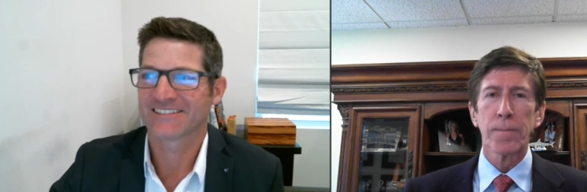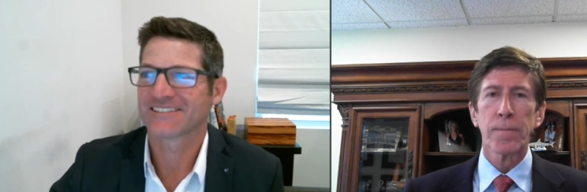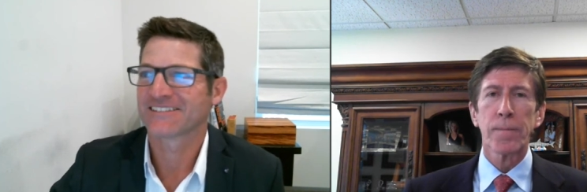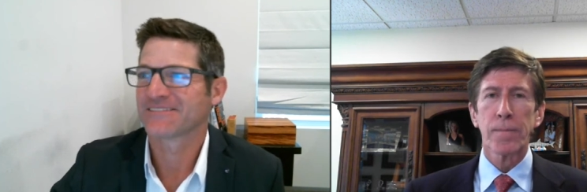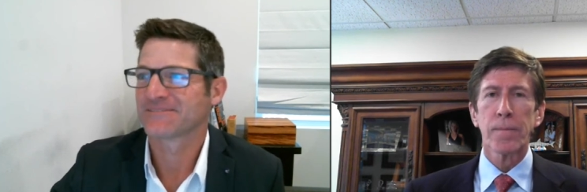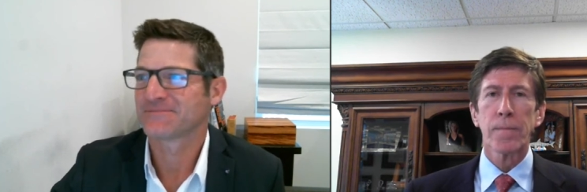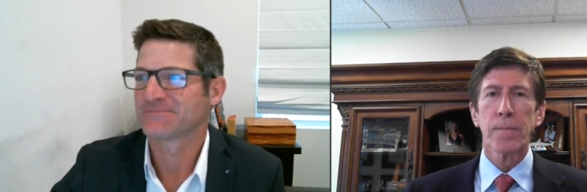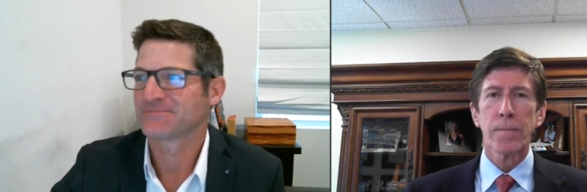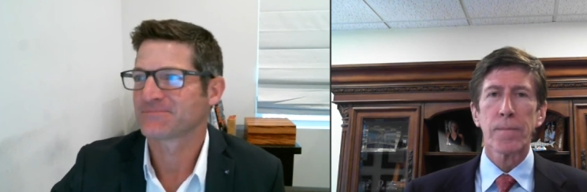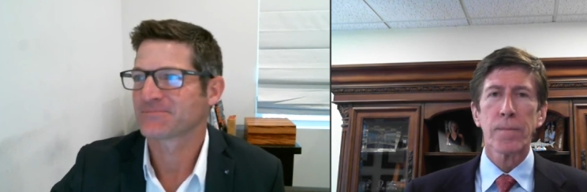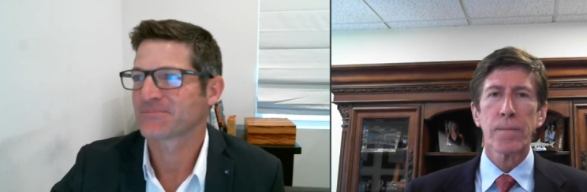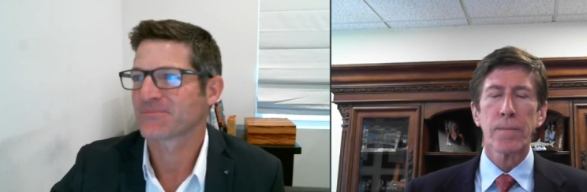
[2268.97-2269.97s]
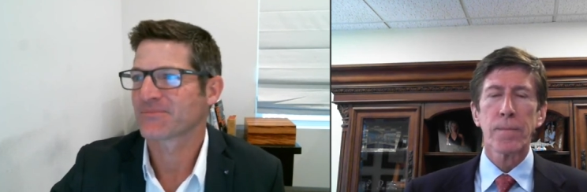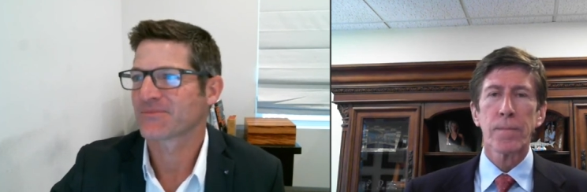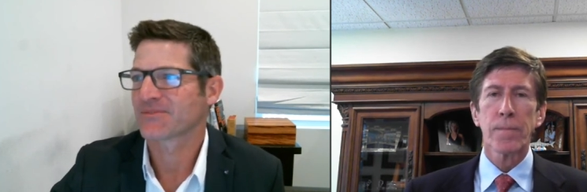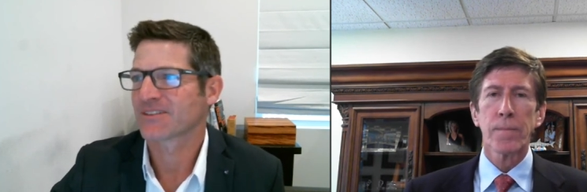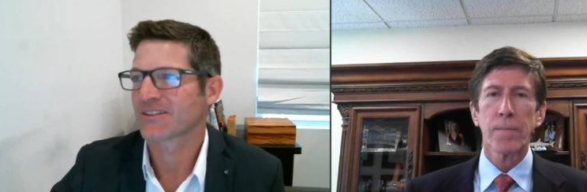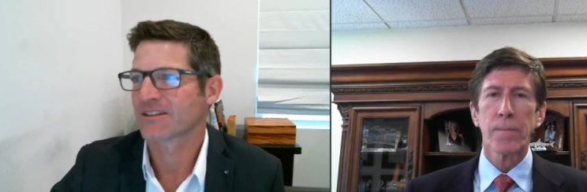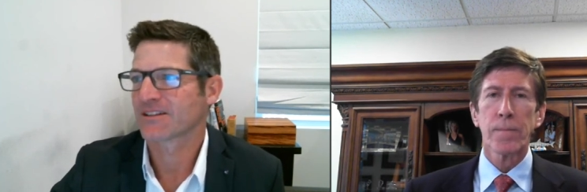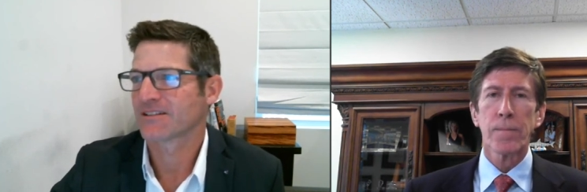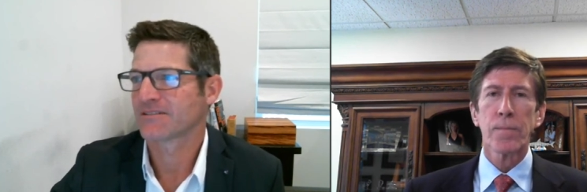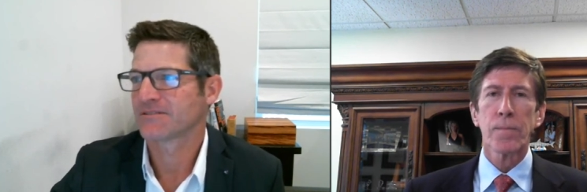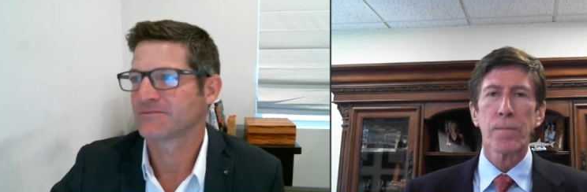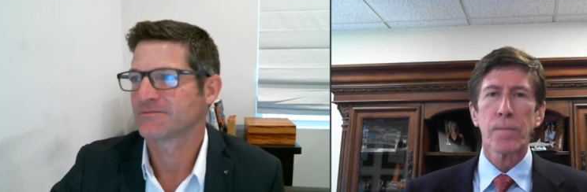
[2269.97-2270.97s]

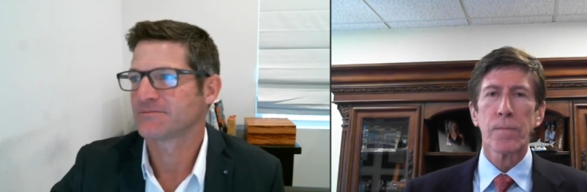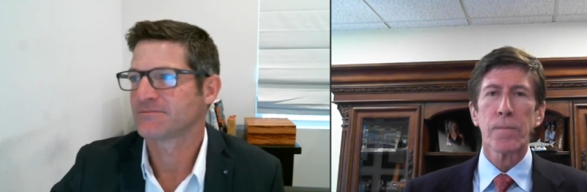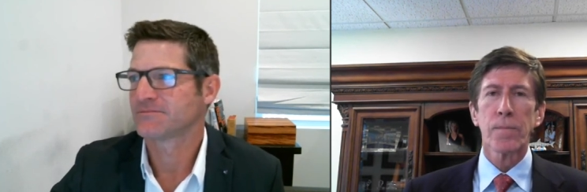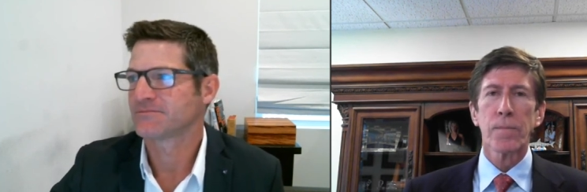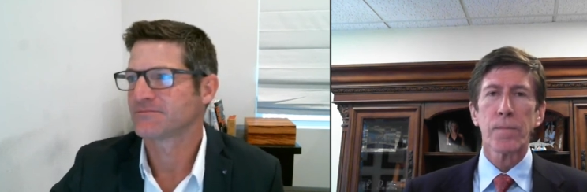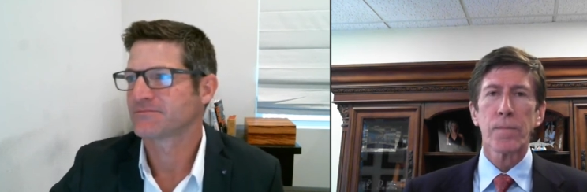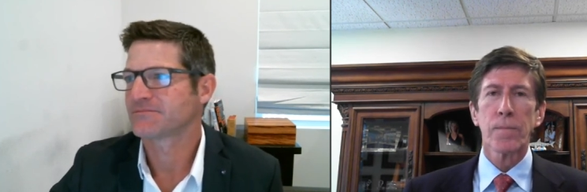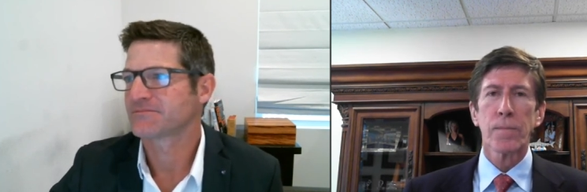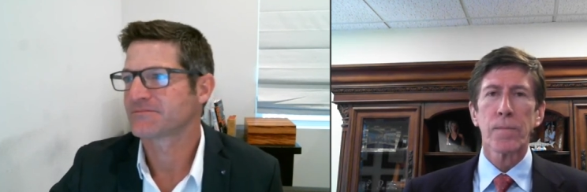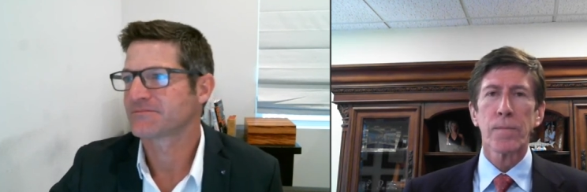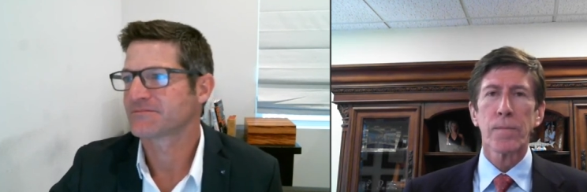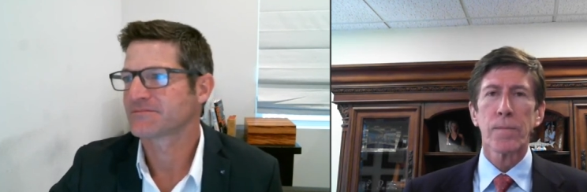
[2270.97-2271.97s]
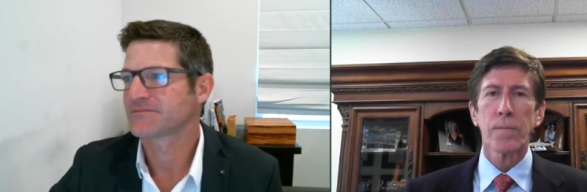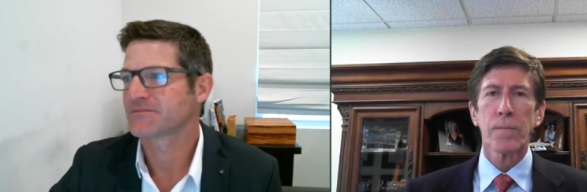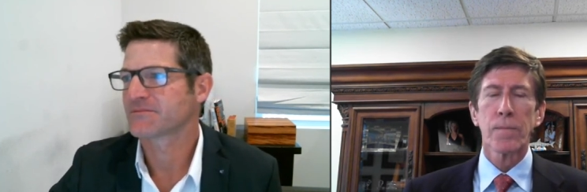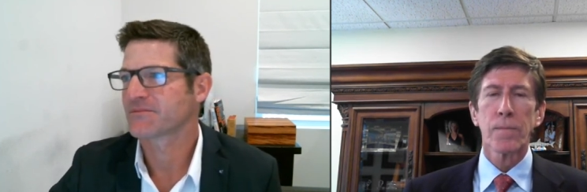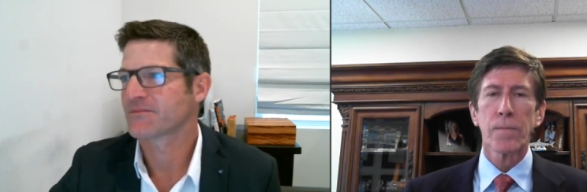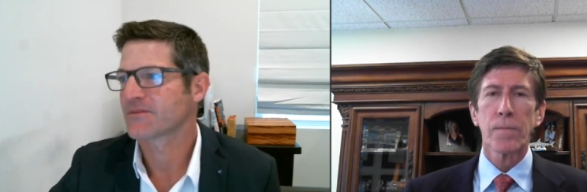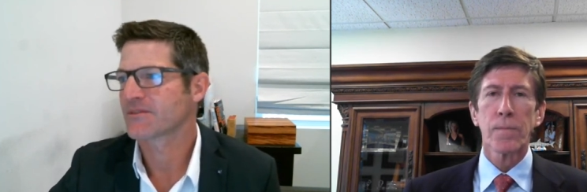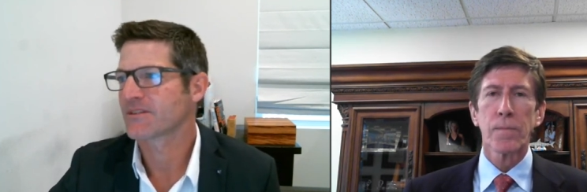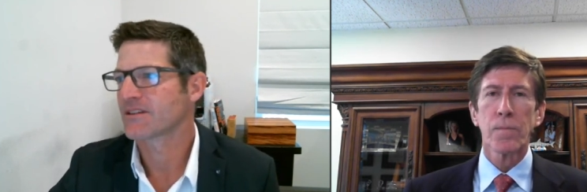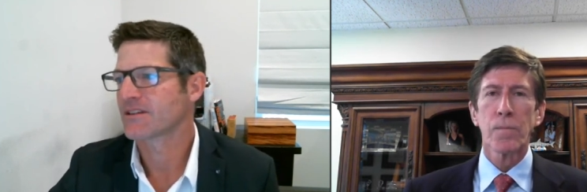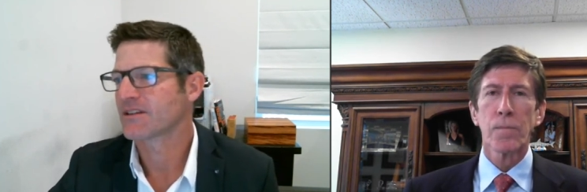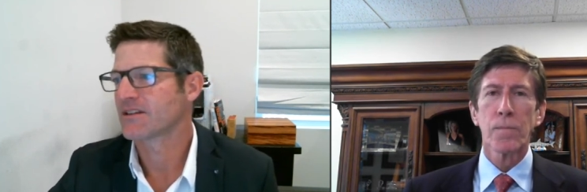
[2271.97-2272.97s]

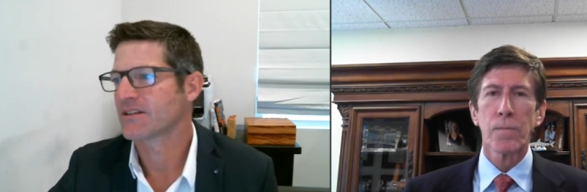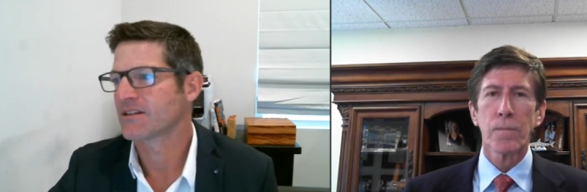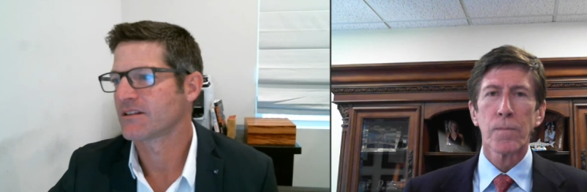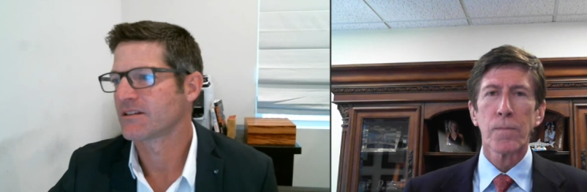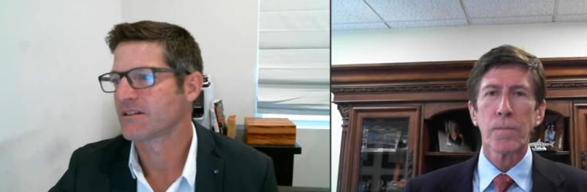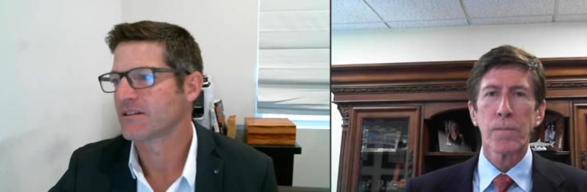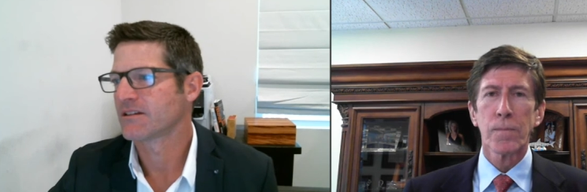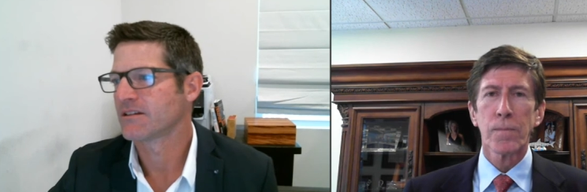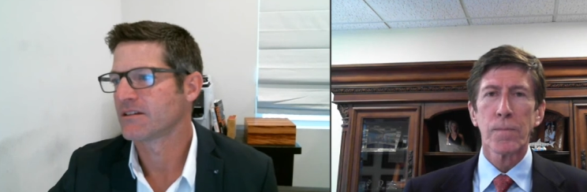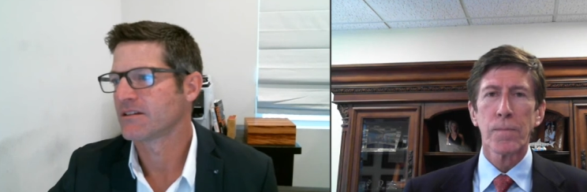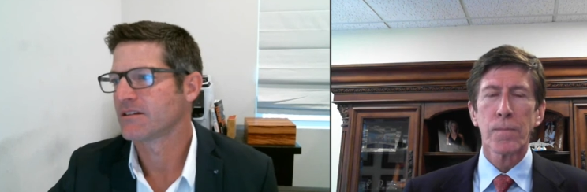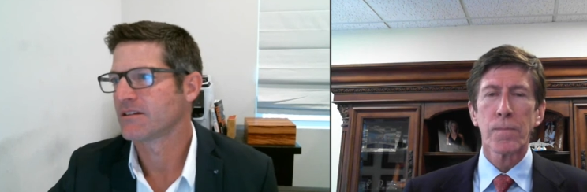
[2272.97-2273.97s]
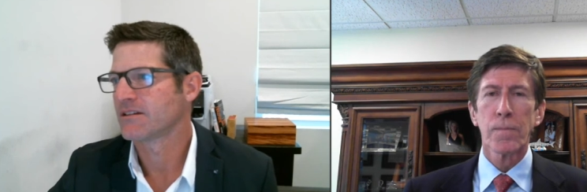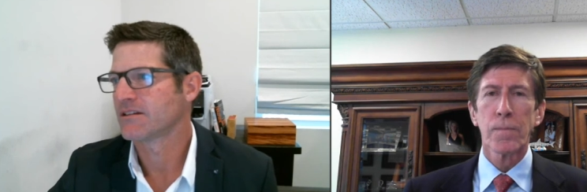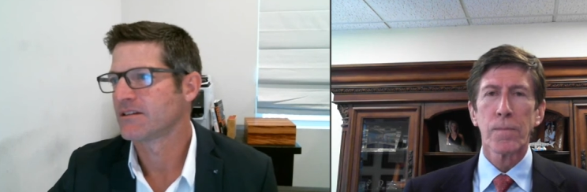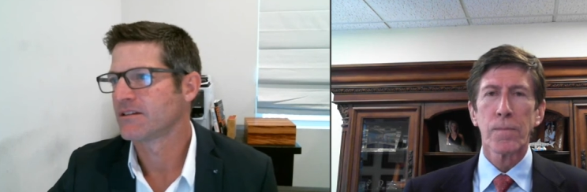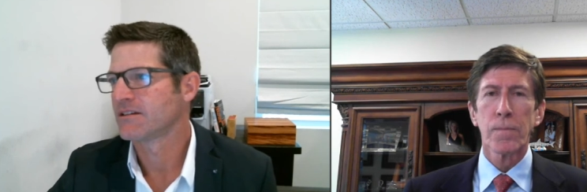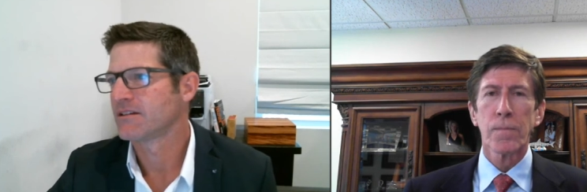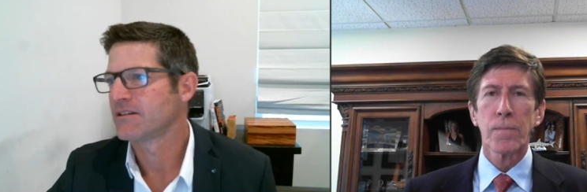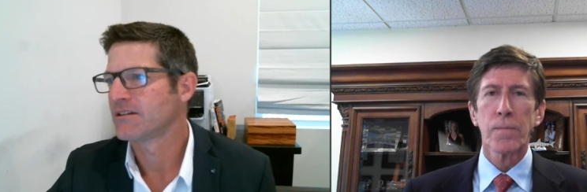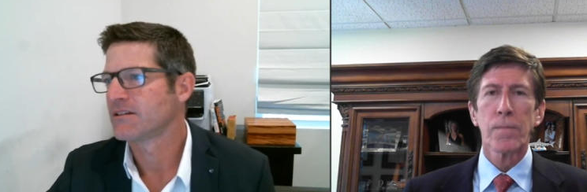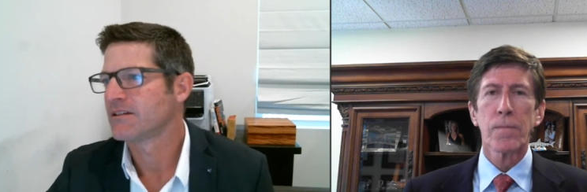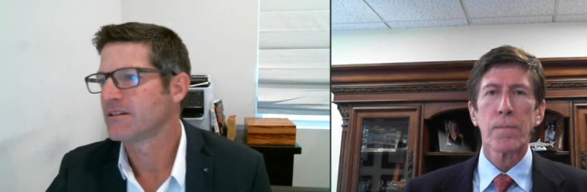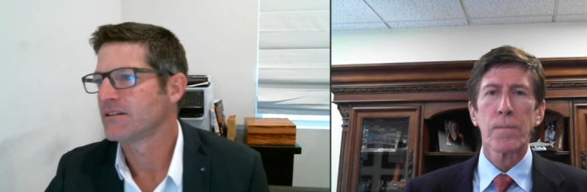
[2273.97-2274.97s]

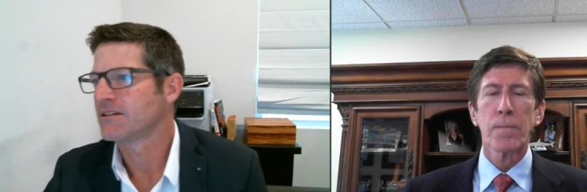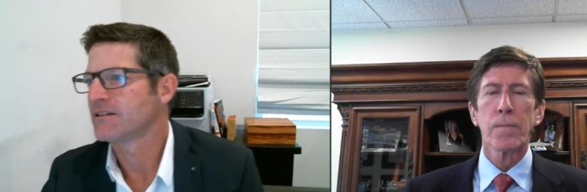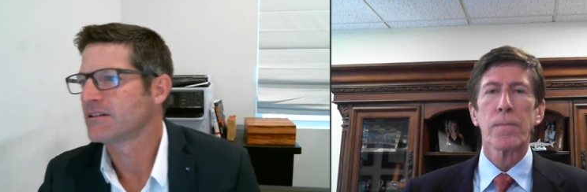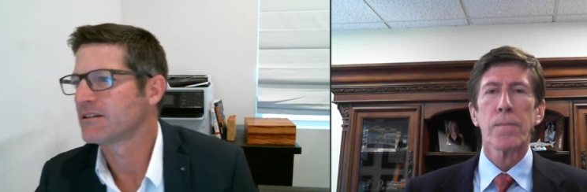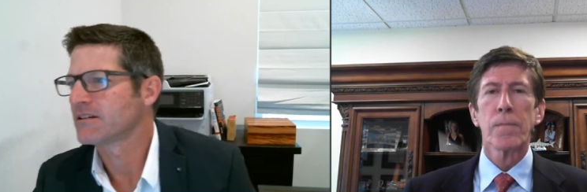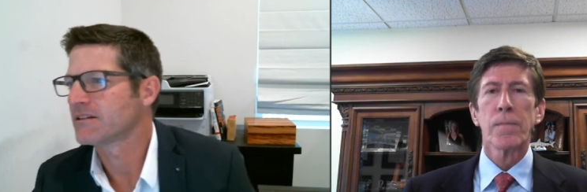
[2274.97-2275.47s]
Nobody speaks.